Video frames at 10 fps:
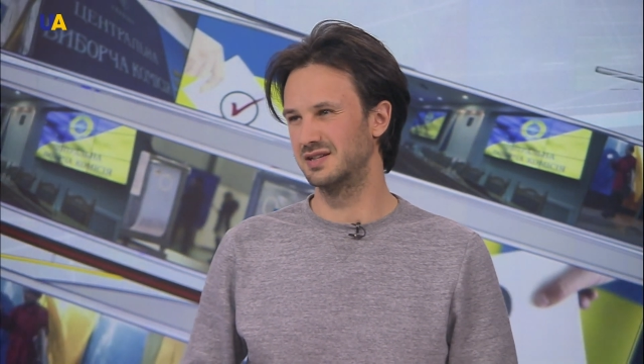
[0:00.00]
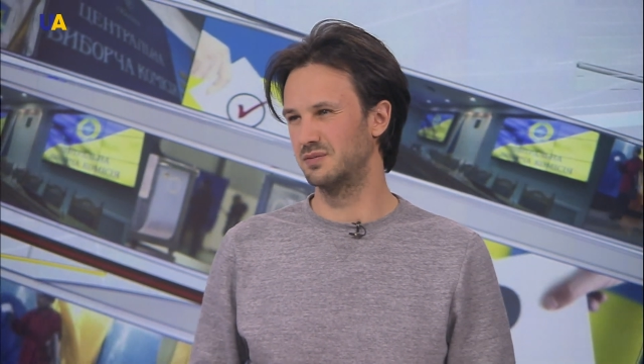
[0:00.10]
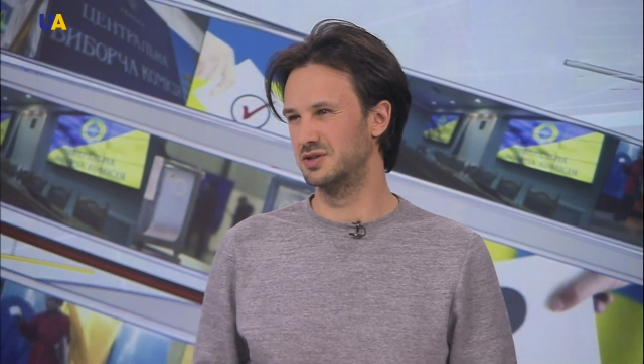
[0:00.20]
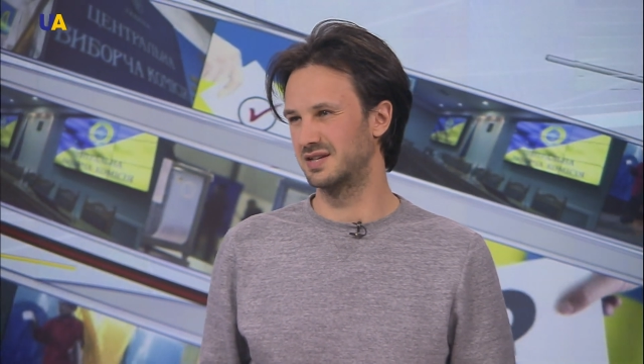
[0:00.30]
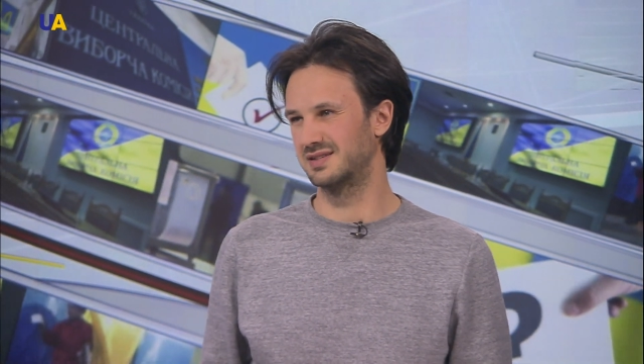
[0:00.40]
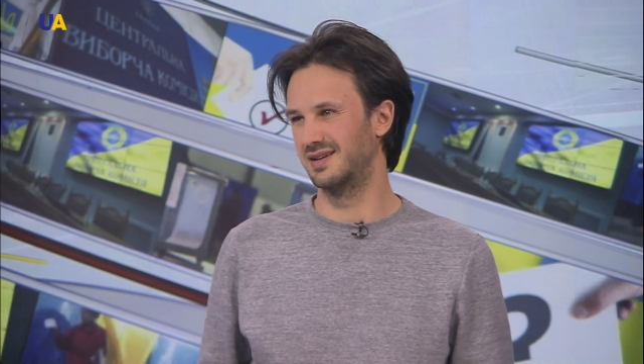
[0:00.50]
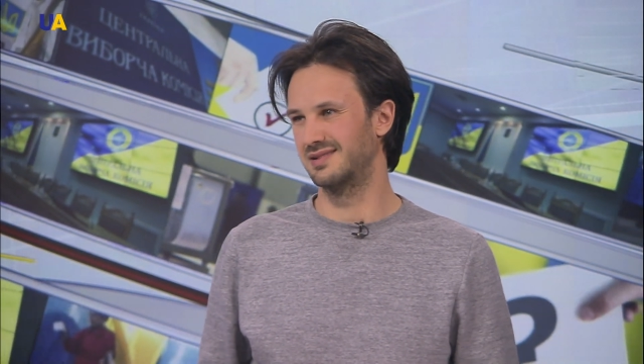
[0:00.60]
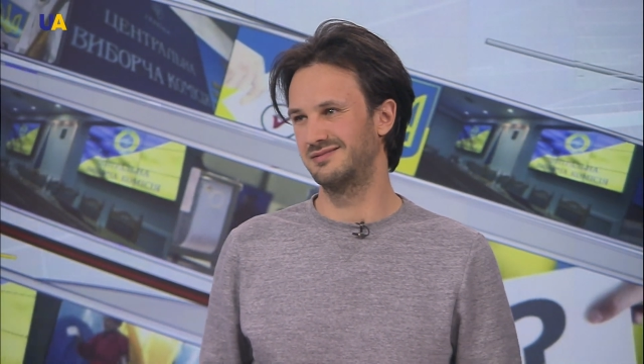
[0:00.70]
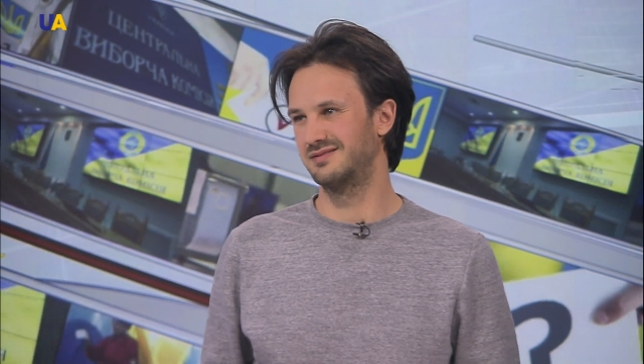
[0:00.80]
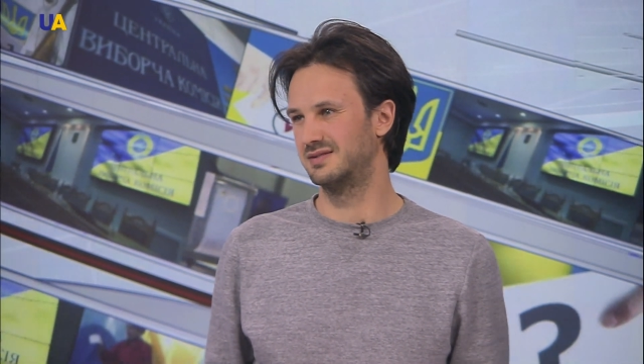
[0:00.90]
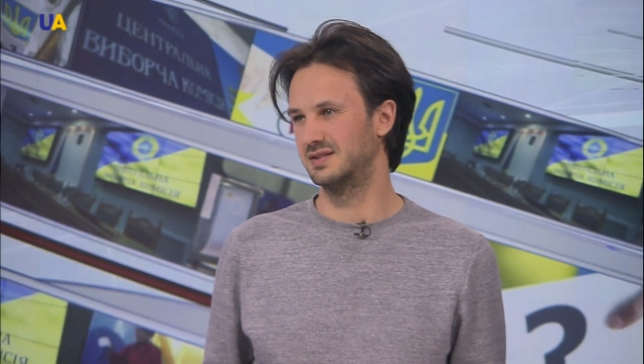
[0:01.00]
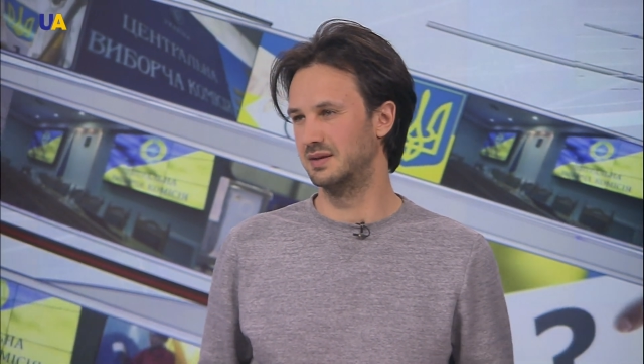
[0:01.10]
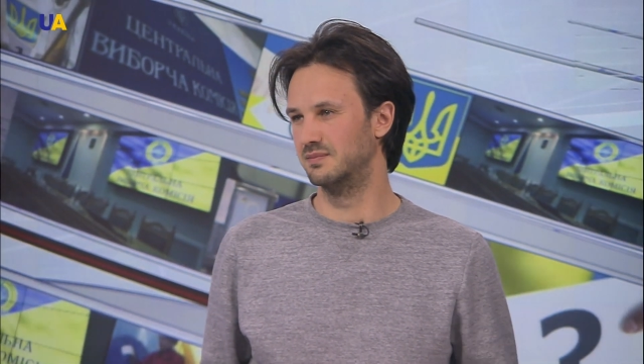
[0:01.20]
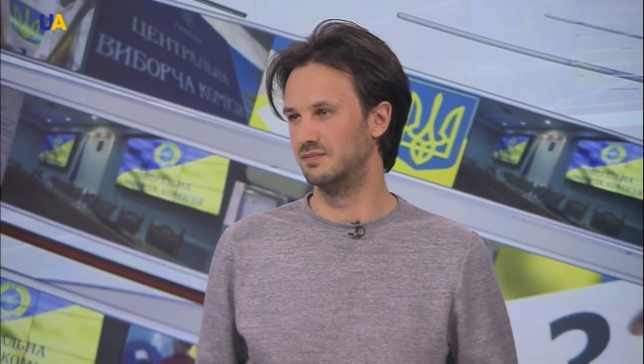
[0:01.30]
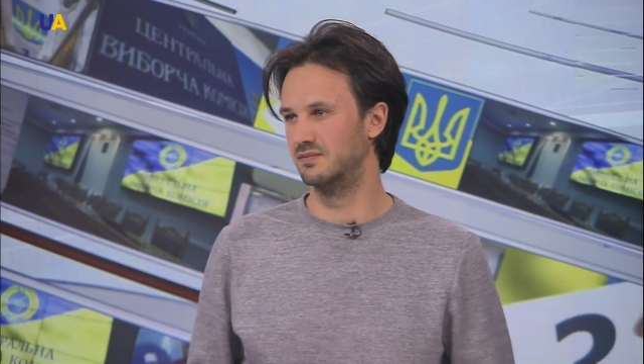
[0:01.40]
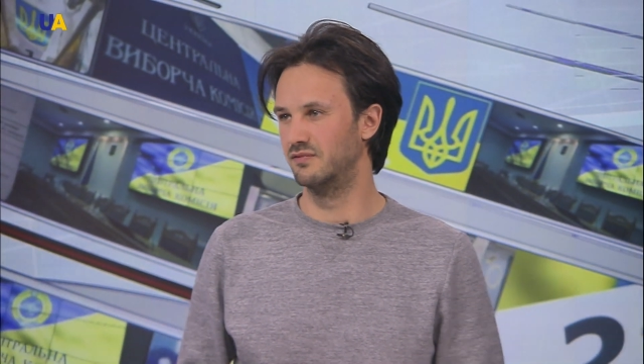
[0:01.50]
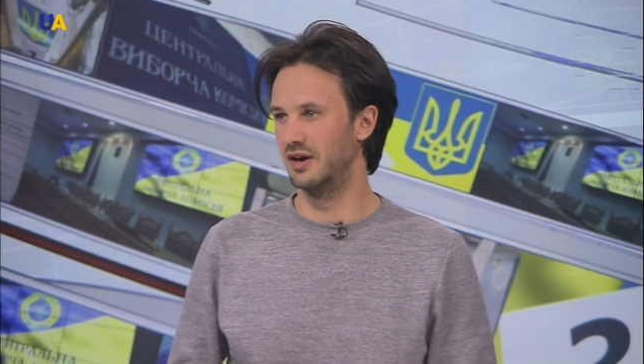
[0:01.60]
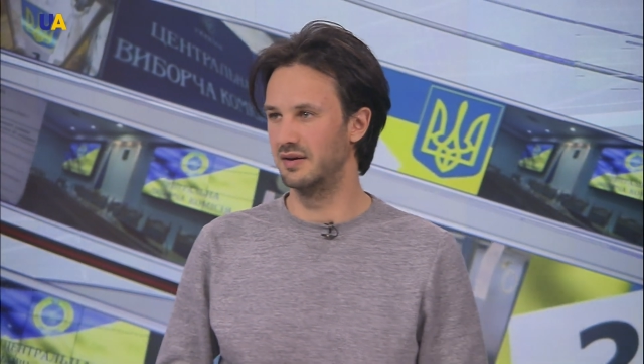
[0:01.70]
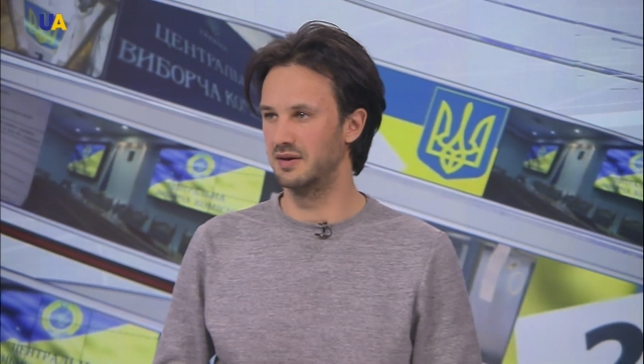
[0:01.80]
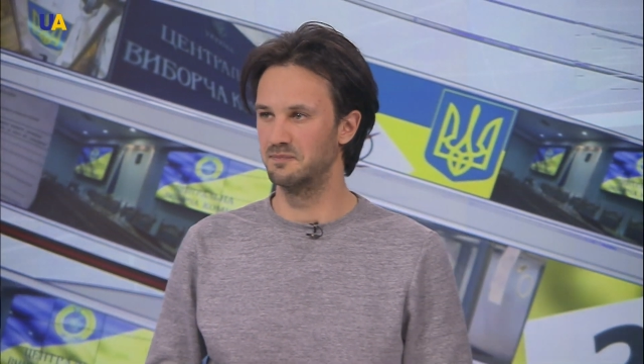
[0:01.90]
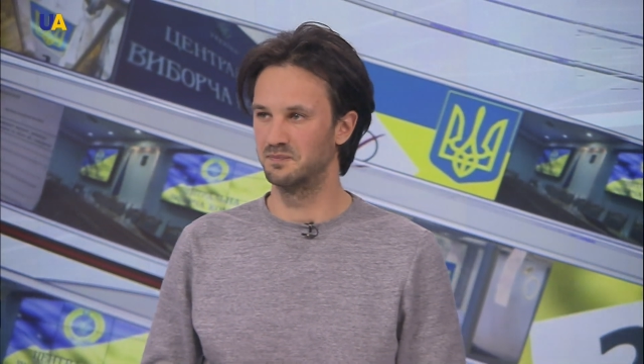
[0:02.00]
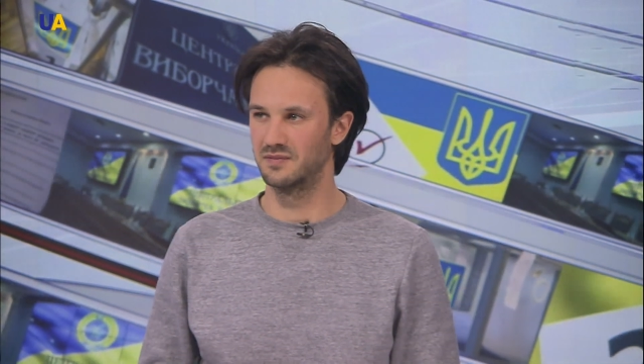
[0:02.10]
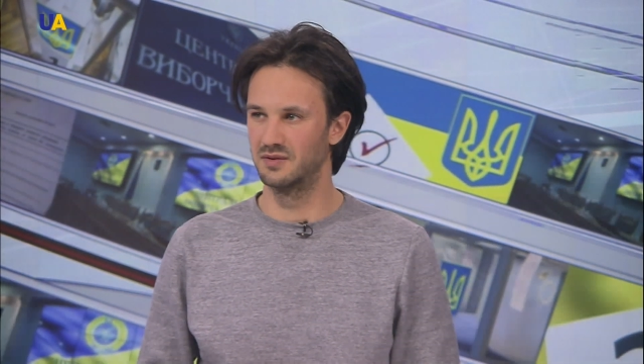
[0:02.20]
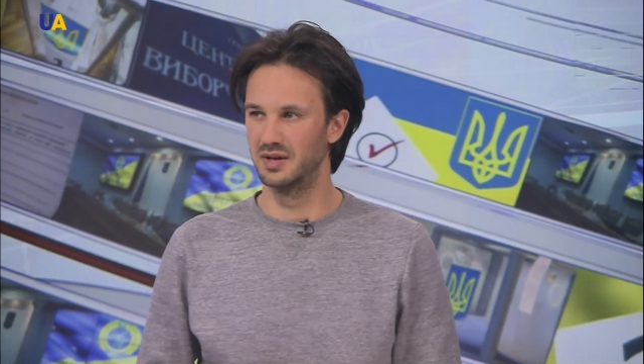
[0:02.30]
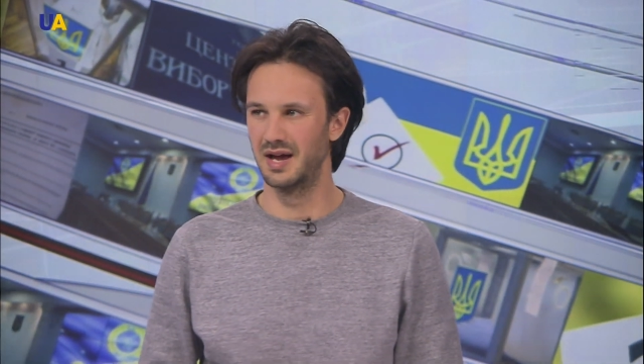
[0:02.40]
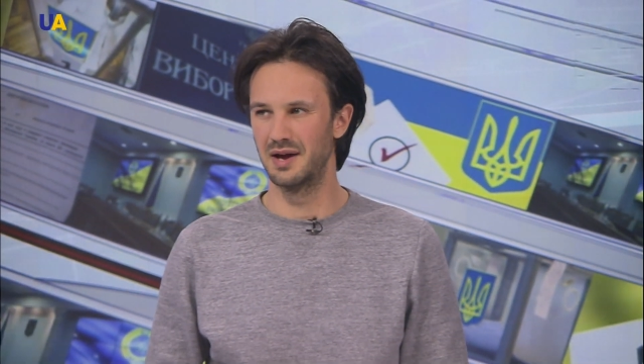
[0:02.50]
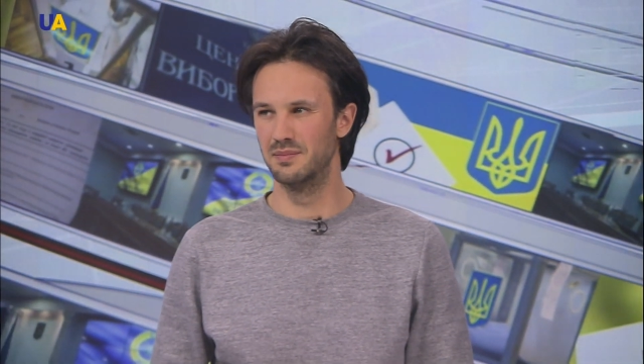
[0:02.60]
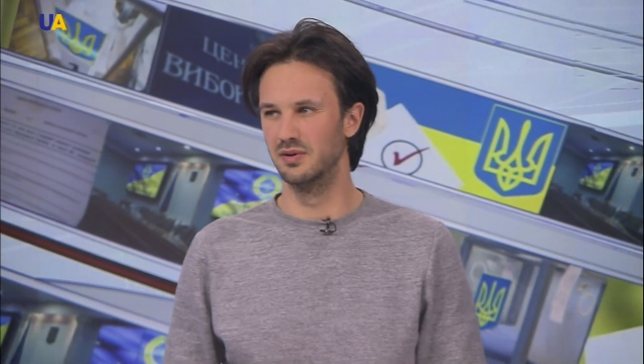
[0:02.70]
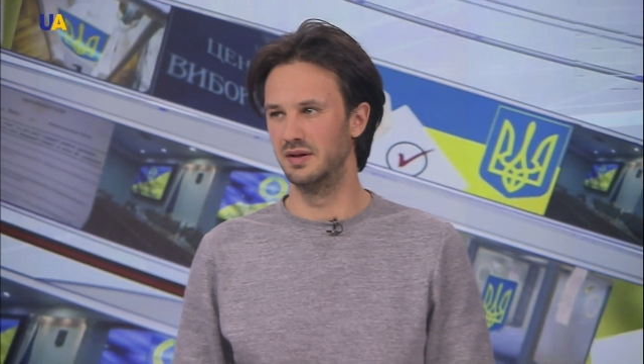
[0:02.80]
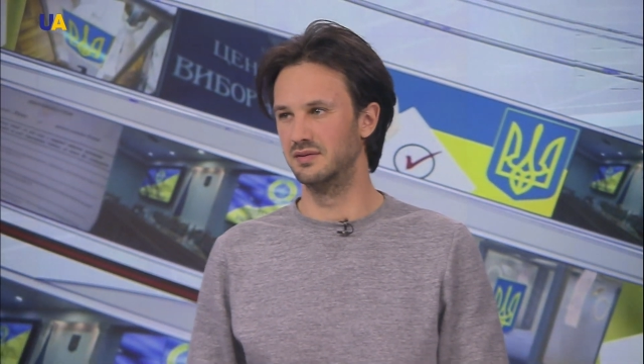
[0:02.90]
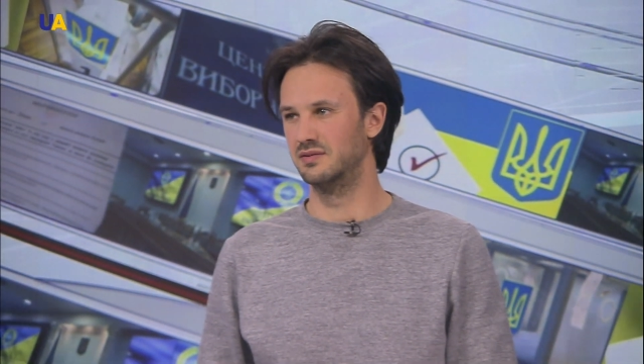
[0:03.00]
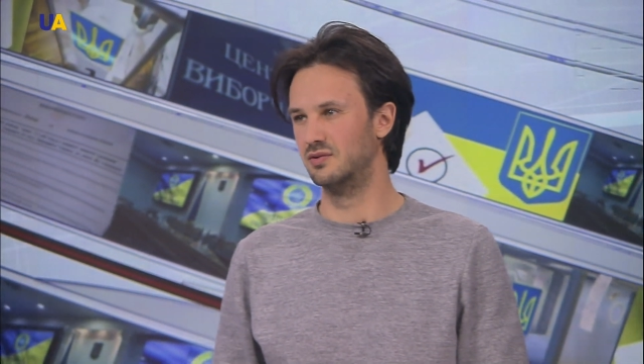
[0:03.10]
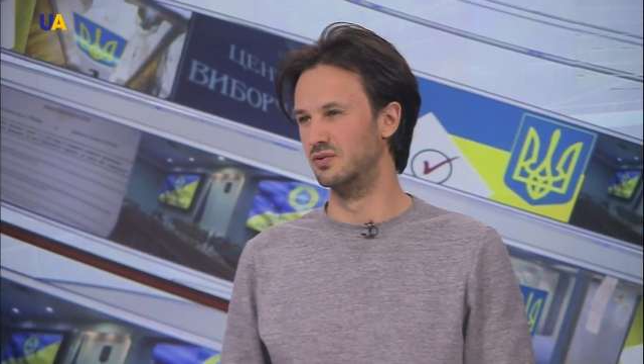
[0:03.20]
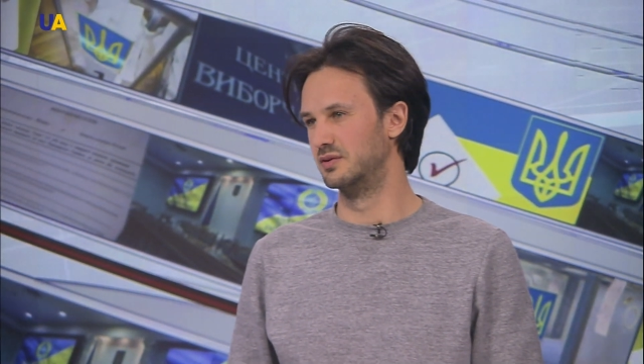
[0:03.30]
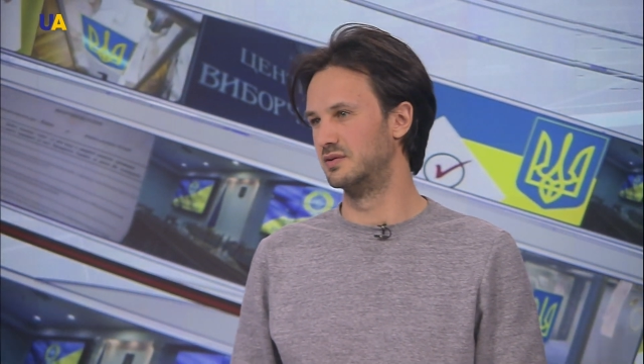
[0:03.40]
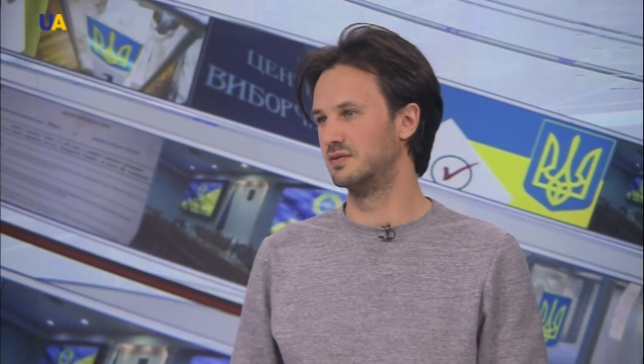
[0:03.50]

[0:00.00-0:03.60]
it will just not seem very reliable and good.